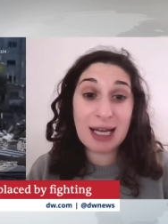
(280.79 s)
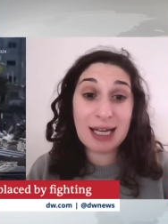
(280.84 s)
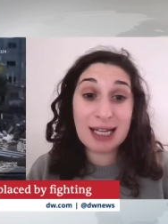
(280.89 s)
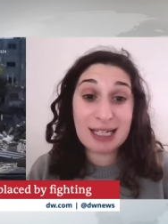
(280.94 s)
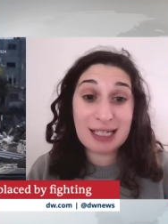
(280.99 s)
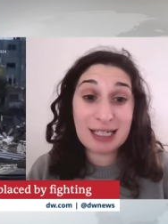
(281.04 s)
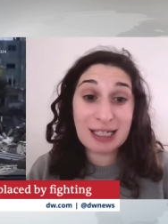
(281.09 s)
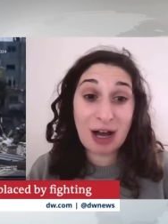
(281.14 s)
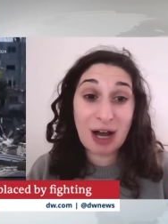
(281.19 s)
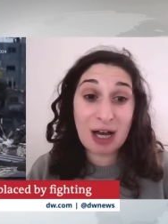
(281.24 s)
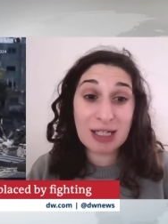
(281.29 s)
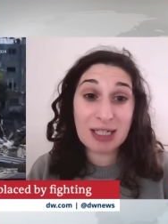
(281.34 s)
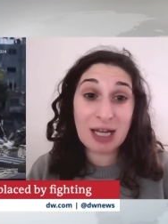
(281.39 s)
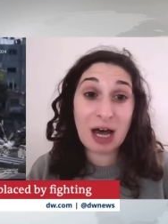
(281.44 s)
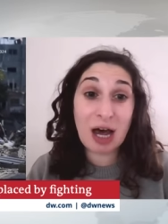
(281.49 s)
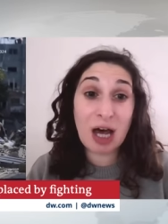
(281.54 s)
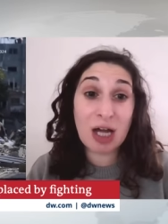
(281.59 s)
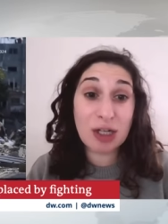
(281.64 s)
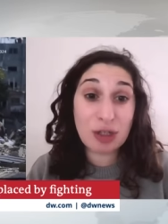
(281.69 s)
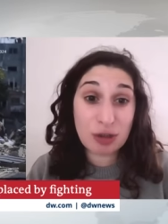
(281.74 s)
uh, in
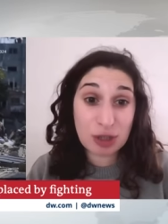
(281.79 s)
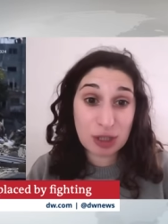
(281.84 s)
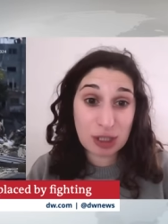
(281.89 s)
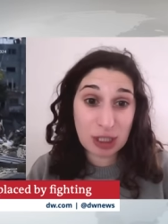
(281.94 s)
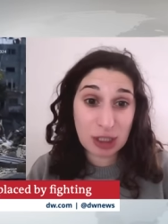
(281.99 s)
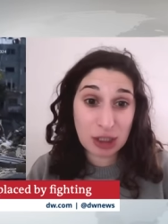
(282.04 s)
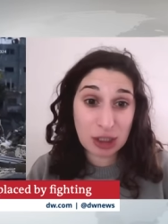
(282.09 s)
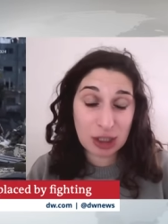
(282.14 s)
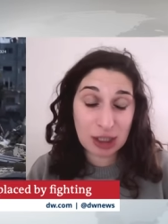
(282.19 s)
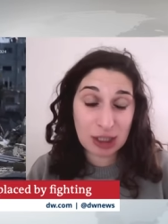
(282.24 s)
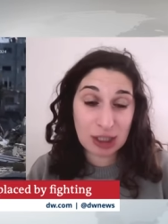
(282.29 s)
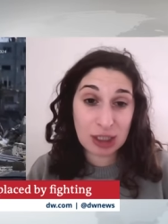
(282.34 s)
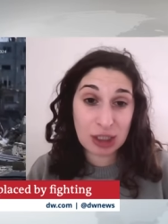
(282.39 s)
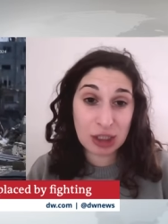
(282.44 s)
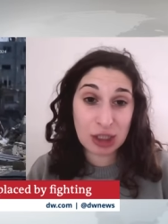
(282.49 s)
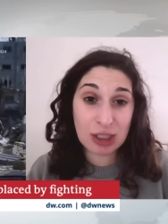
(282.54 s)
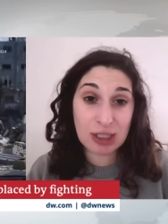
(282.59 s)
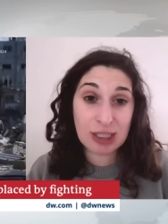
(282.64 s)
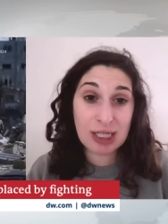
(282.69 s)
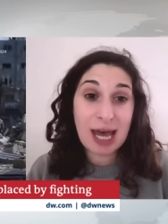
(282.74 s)
Gaza under such
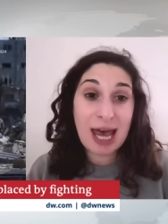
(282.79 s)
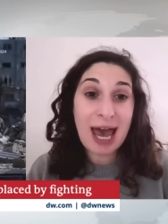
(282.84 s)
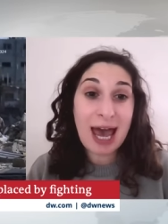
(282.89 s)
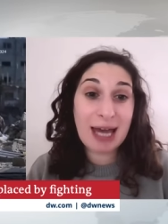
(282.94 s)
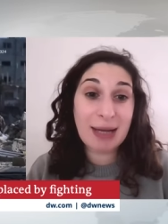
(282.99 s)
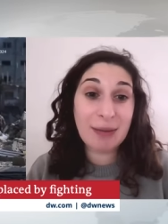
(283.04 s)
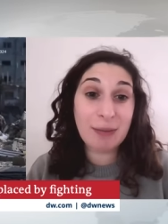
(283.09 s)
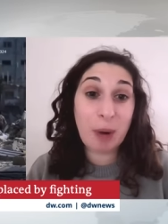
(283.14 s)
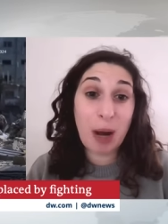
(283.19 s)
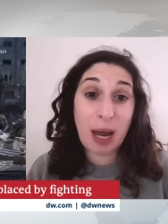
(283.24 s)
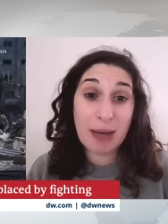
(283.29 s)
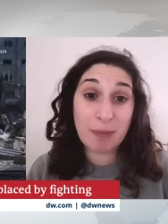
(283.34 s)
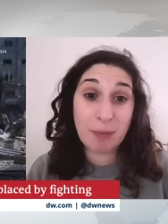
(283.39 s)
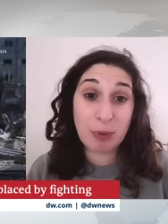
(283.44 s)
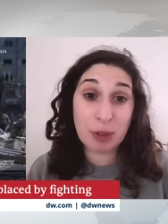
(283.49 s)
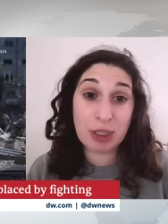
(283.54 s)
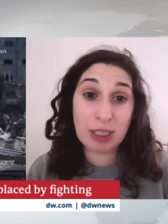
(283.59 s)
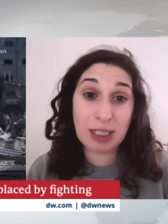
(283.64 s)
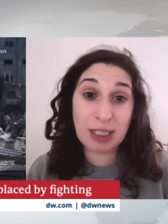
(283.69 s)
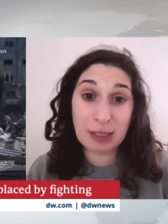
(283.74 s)
conditions, and and
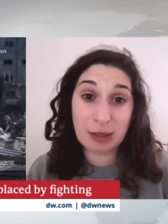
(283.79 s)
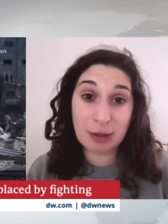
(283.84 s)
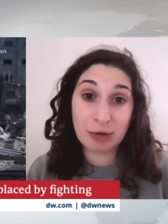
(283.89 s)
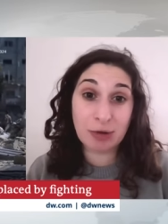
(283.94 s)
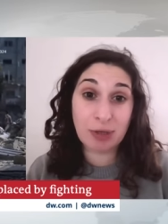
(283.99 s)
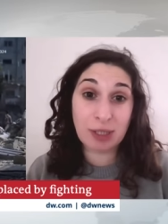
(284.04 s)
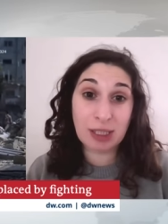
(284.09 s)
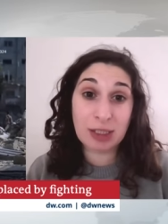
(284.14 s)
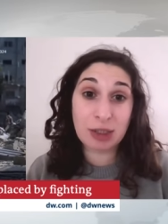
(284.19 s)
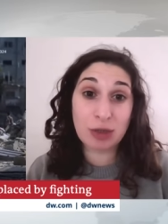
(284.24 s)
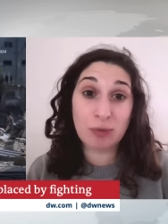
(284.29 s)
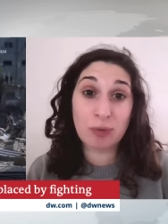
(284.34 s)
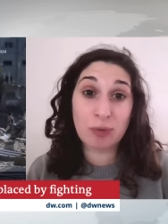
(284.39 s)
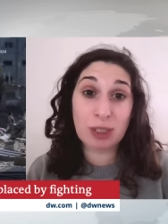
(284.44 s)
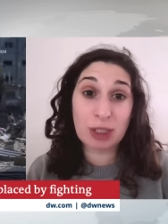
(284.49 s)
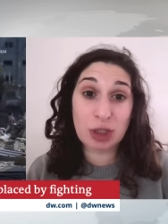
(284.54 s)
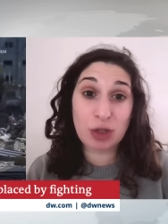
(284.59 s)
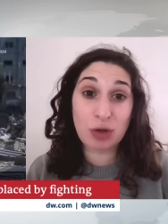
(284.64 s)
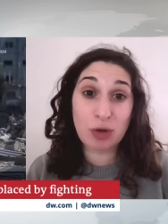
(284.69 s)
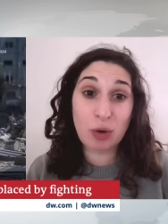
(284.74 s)
particularly to
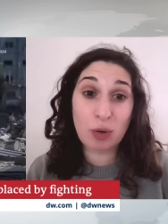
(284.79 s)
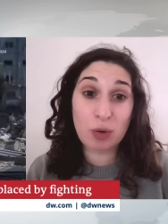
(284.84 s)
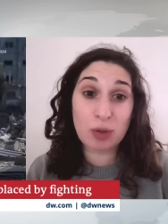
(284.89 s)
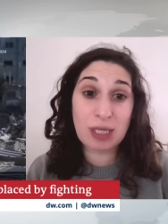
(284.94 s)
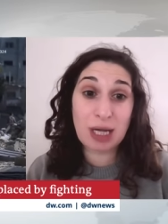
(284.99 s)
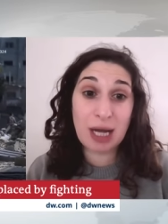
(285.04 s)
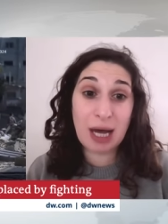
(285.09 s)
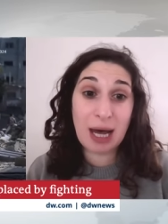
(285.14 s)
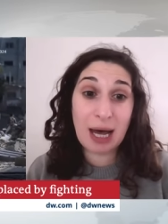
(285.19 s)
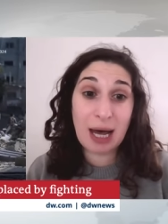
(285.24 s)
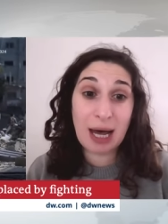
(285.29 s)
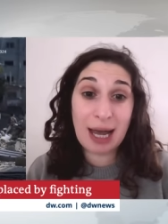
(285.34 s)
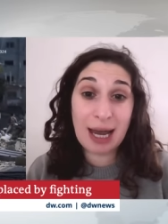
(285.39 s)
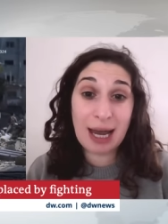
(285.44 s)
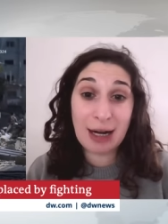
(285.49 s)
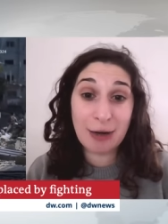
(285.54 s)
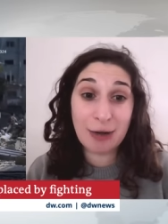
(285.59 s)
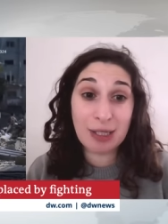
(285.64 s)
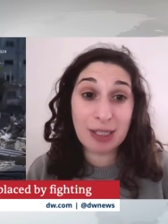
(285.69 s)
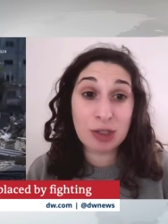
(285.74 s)
reach those uh,
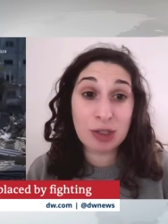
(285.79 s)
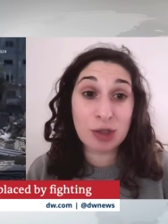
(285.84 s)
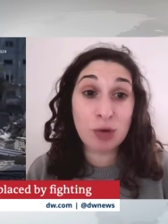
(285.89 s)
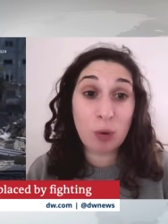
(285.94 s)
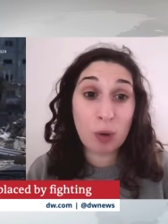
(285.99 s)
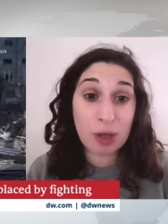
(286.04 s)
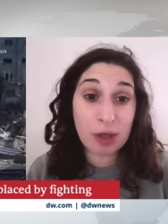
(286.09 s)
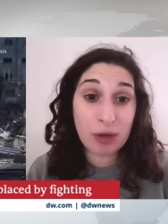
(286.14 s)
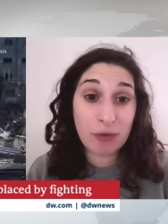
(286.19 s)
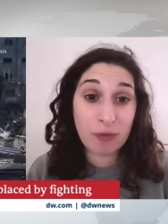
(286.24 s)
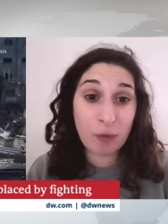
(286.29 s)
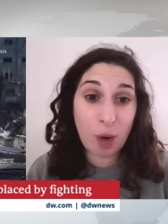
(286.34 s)
areas north of